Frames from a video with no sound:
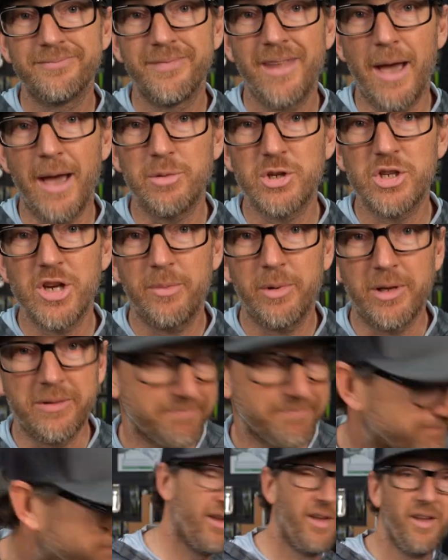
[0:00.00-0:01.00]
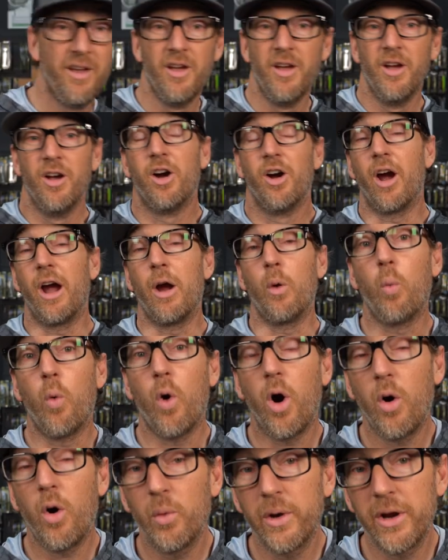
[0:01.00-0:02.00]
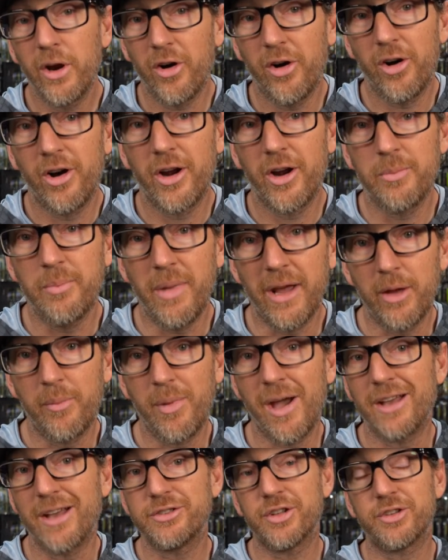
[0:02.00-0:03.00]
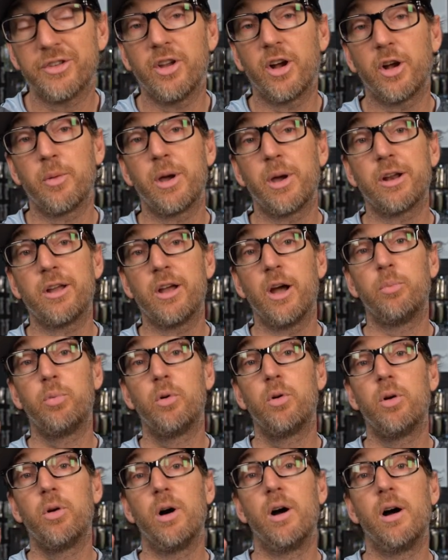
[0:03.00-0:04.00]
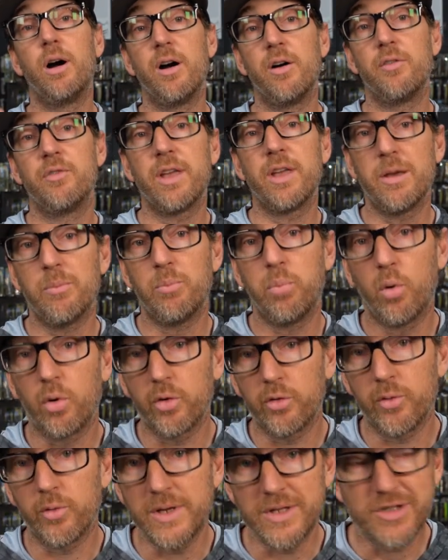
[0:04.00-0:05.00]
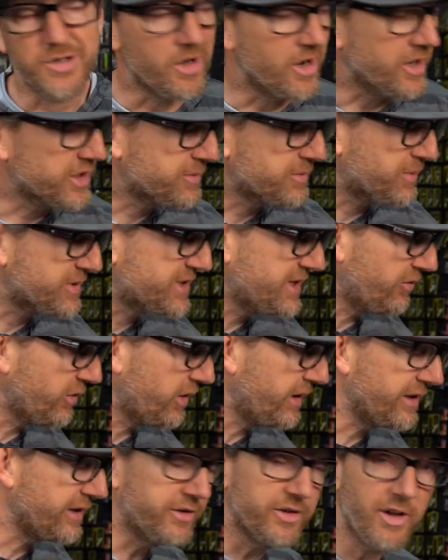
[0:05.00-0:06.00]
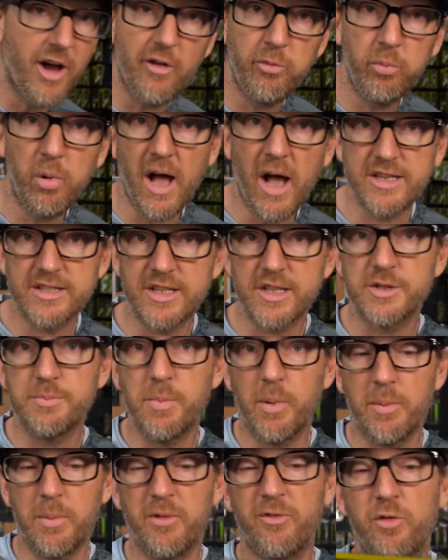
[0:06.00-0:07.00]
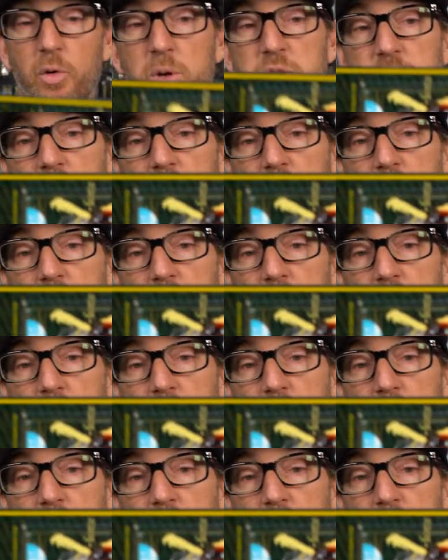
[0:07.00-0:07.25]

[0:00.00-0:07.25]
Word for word: Happy shopping. All right, while we are on Megabass, let's talk about a couple of important restocks, specifically in soft plastics. But before we